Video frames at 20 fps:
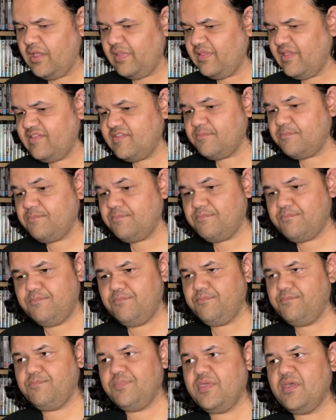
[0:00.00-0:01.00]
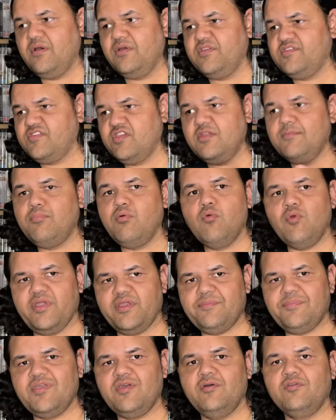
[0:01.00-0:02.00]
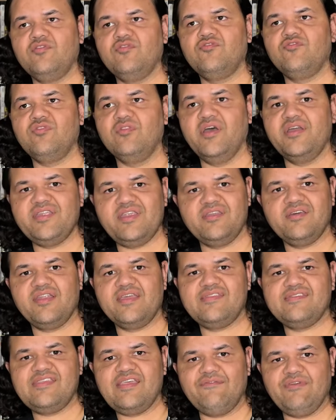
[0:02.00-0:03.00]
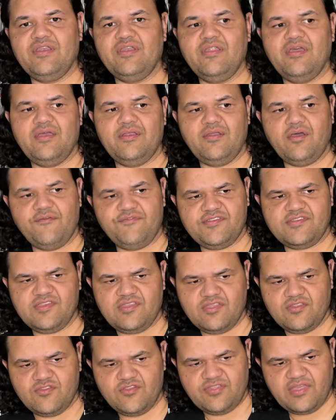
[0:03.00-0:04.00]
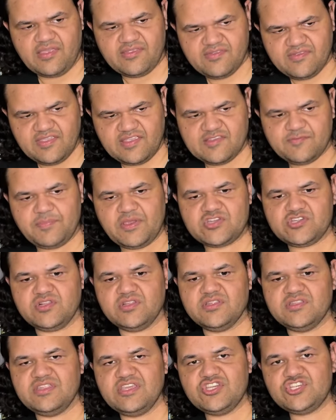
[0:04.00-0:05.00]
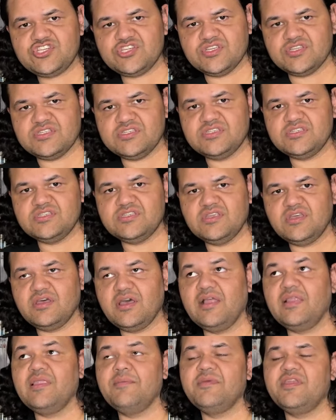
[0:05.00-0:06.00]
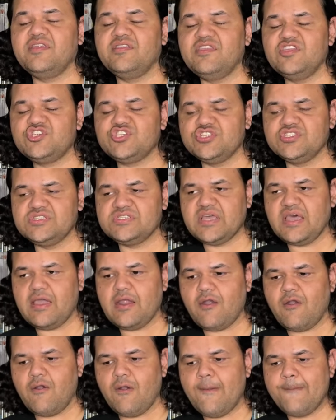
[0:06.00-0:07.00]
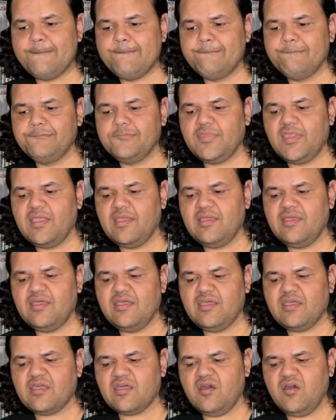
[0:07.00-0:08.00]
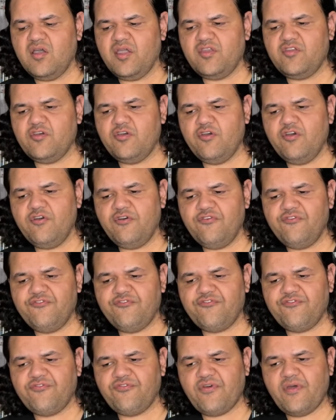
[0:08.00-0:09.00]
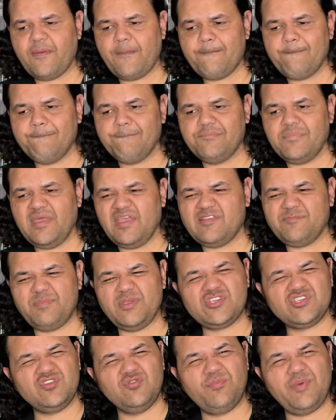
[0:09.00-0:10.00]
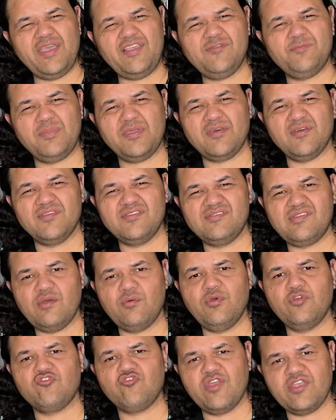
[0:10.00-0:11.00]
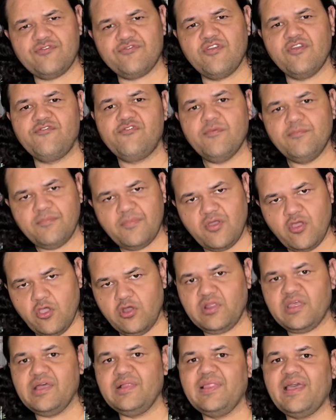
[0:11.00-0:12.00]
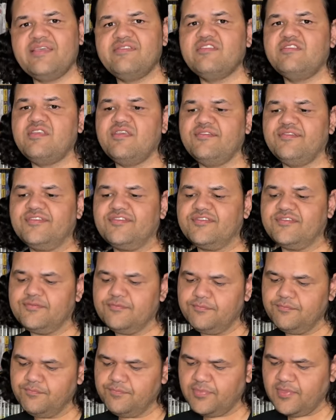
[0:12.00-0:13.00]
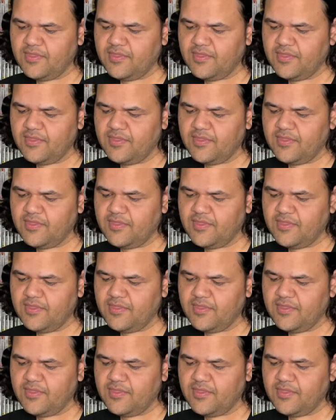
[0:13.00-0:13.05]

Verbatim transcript: at least beyond a certain point, beyond nineteen ninety-seven. And obviously the two thousand six special edition, uh, limited editions are kind of a special piece because they were transferred from earlier laser discs.